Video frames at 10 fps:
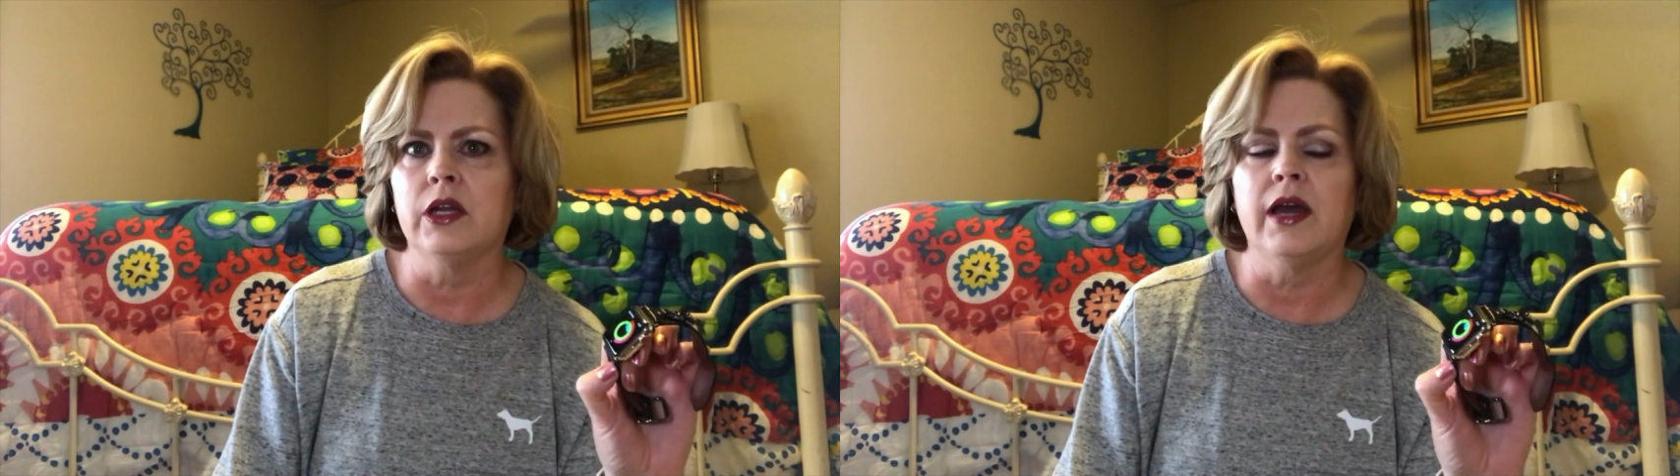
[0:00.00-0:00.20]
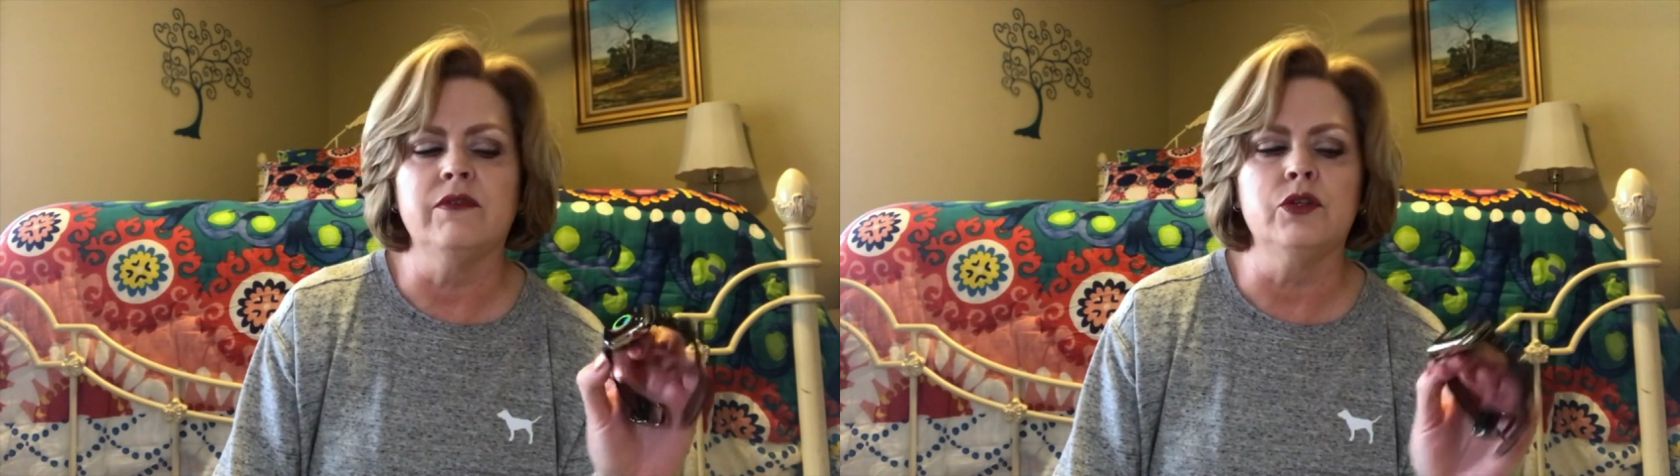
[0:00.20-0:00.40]

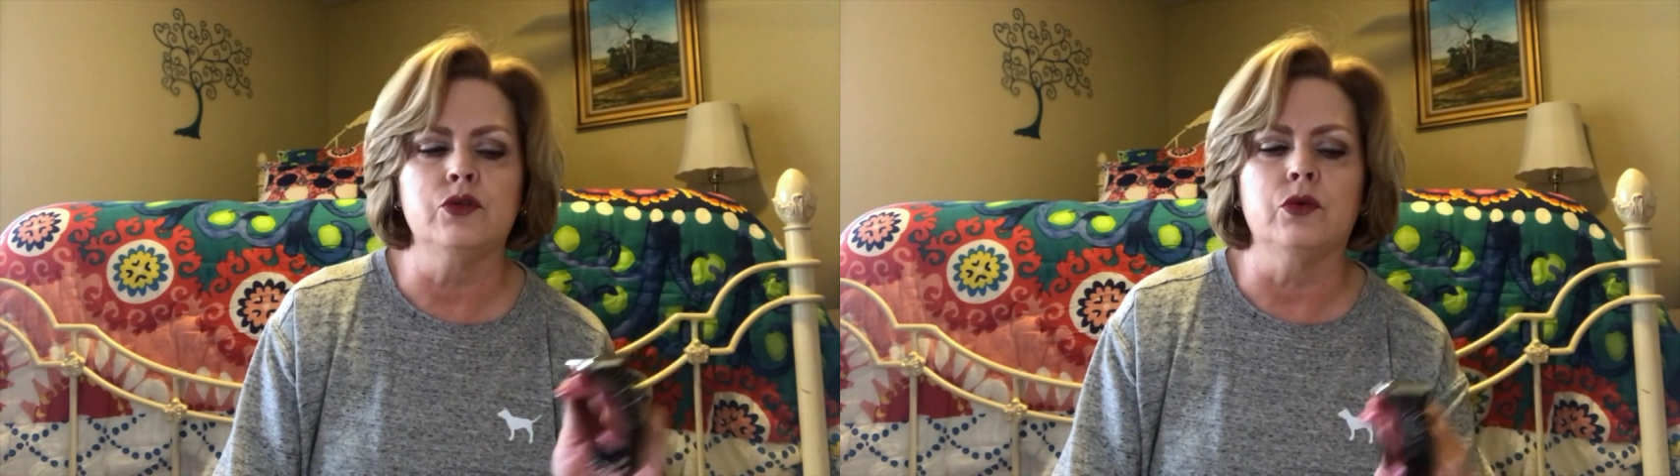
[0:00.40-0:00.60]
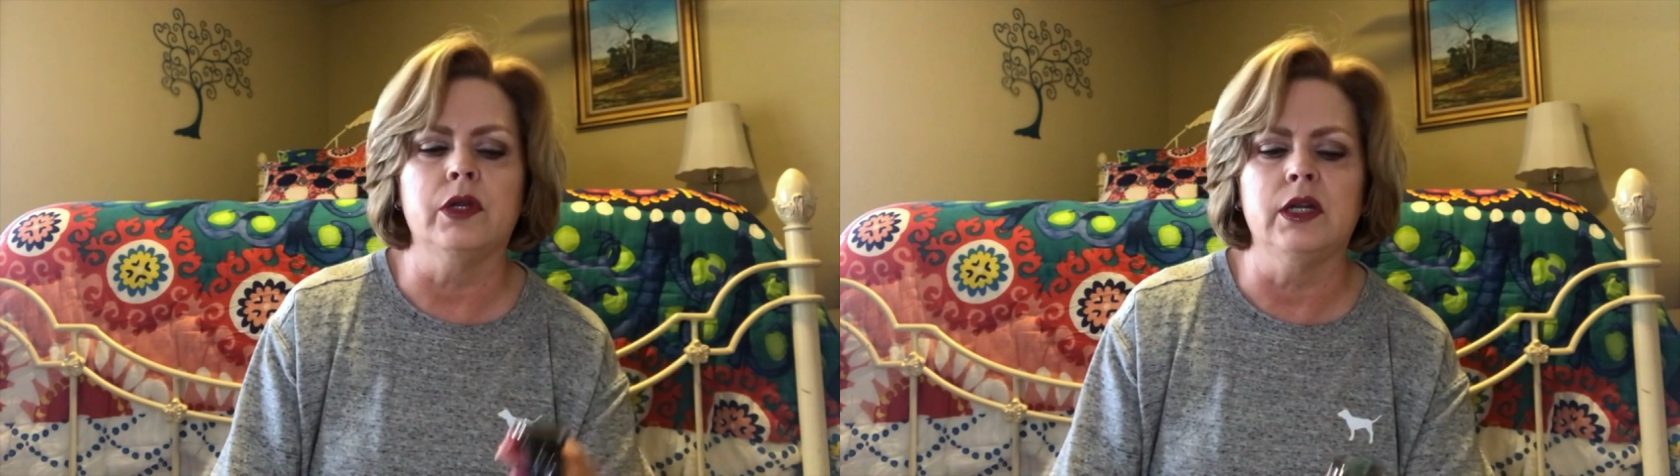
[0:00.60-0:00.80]
And I've
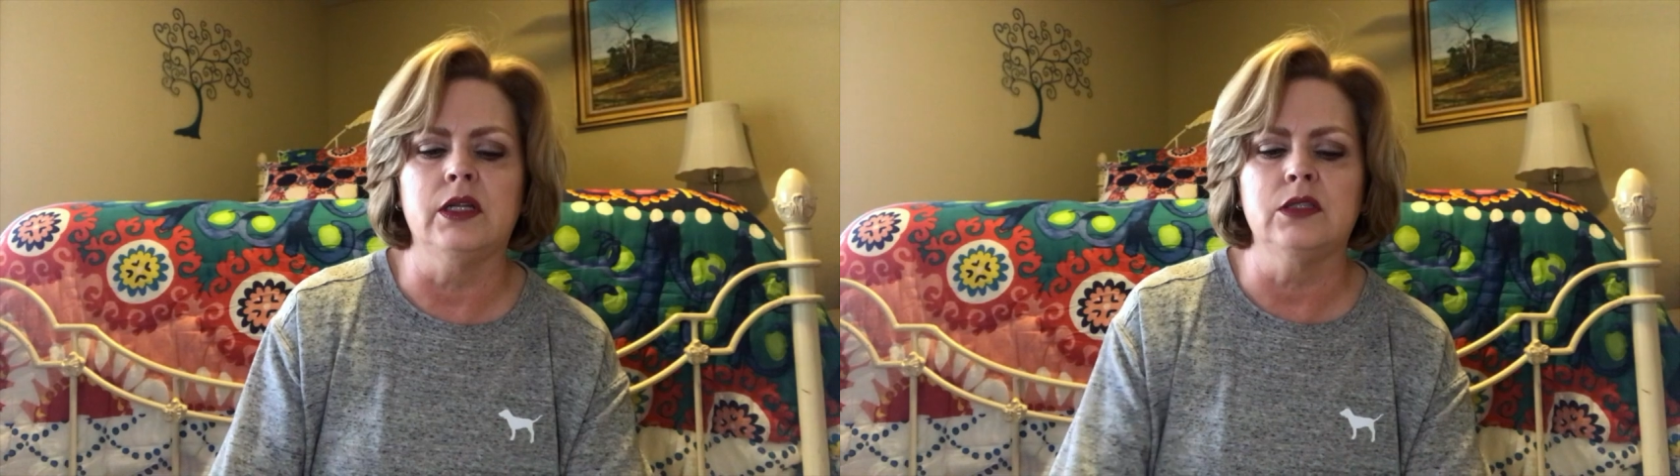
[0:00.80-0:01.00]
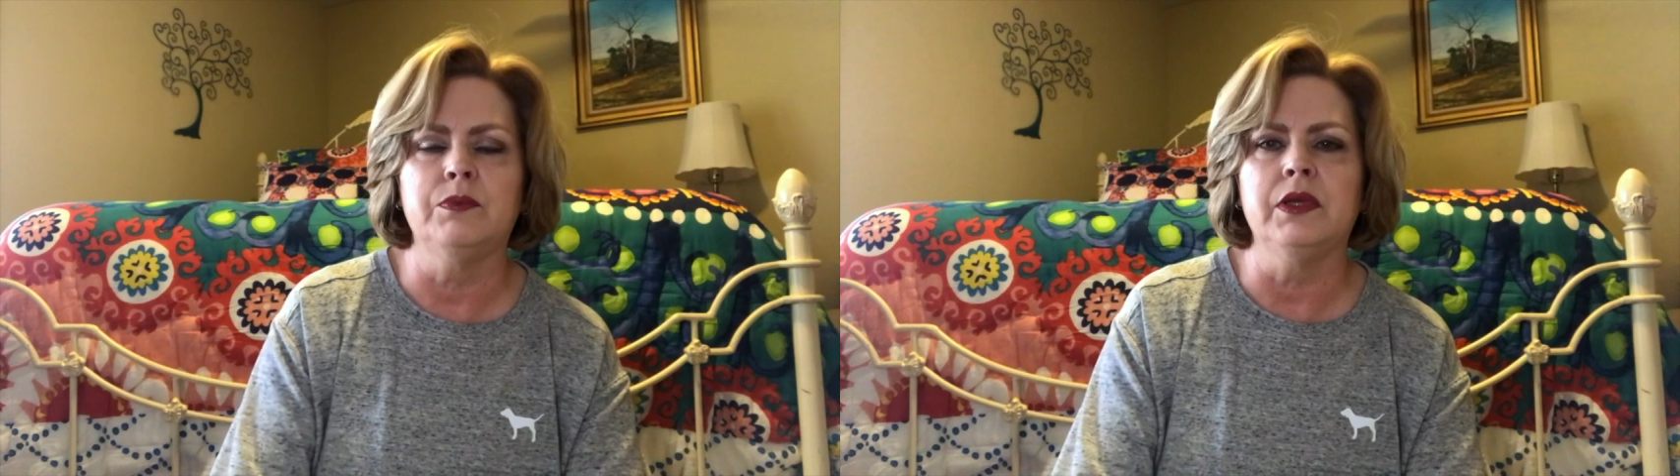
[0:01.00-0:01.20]
enjoyed it.
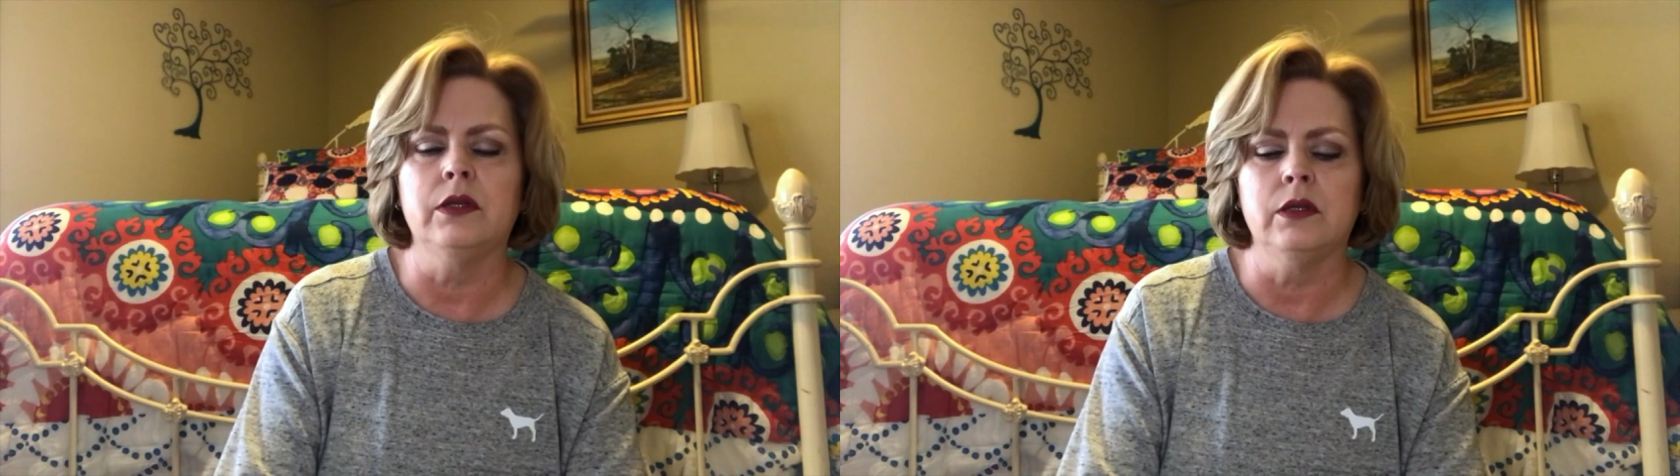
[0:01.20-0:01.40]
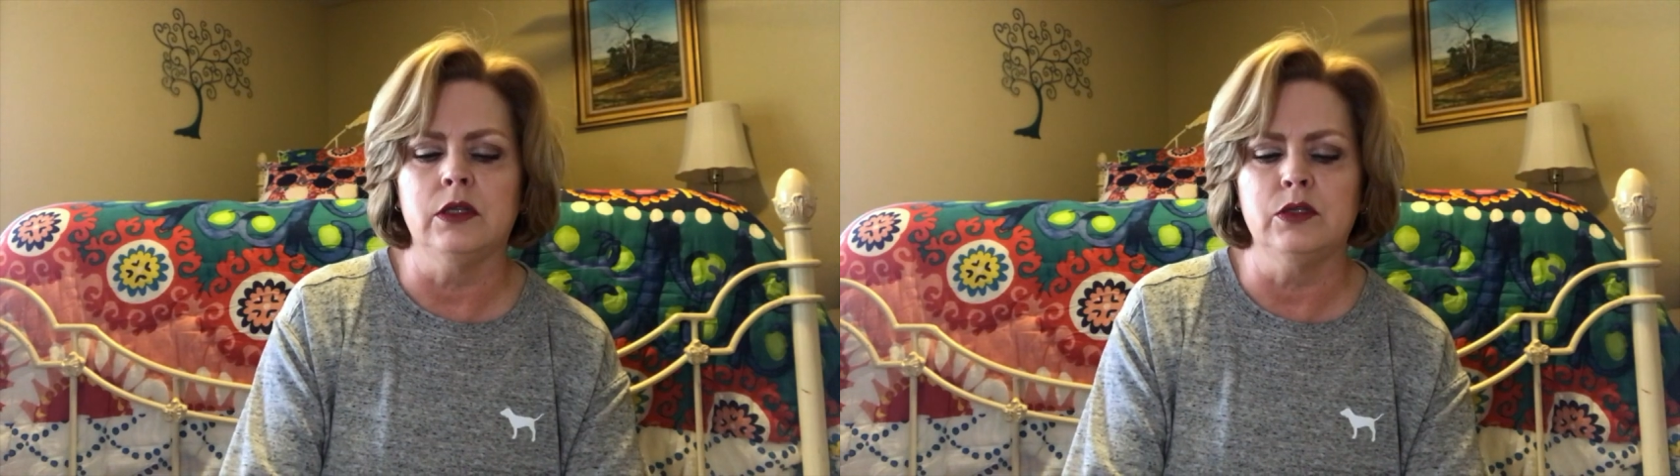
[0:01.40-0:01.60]
It's
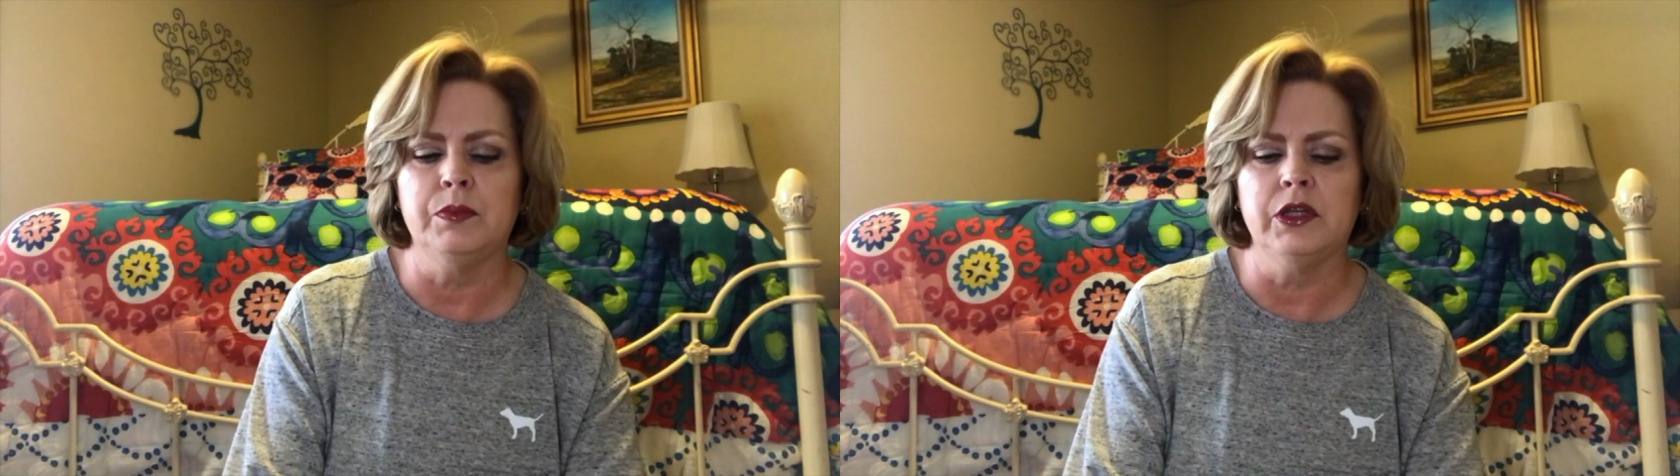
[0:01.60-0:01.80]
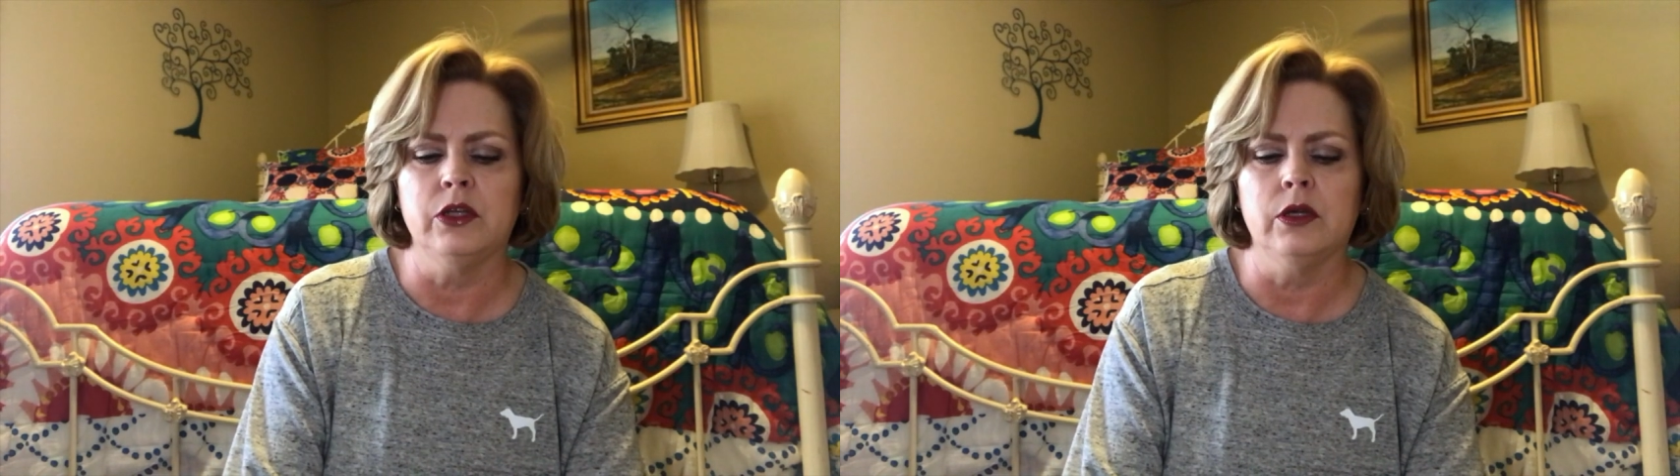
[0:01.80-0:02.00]

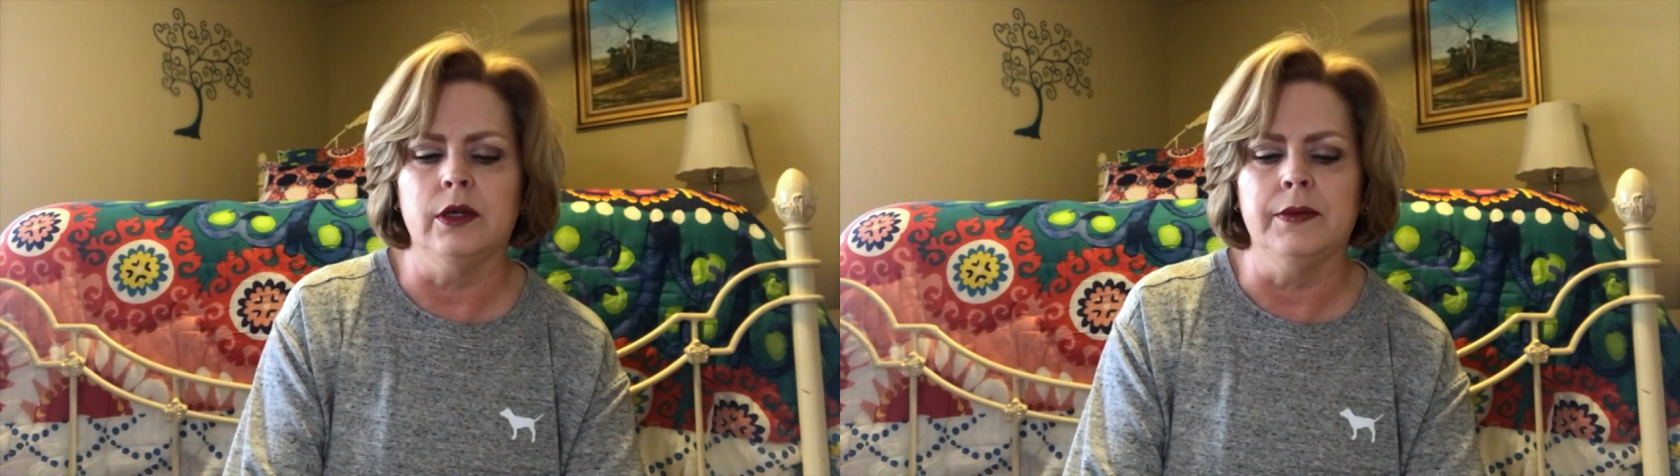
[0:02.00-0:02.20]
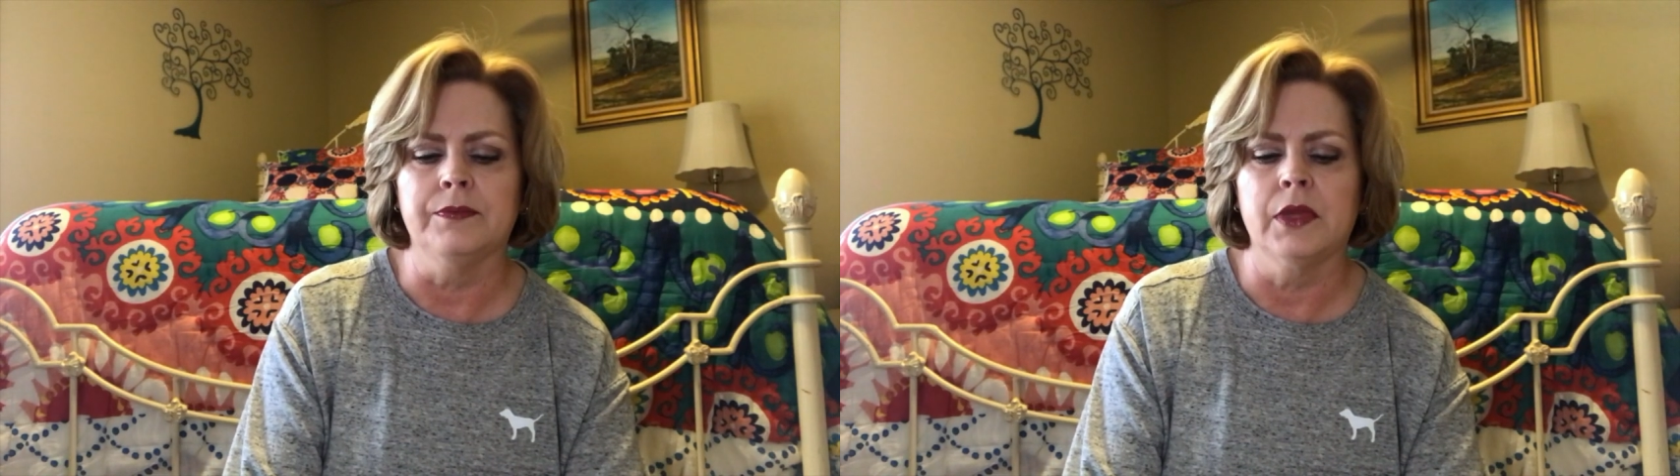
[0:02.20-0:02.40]
been good.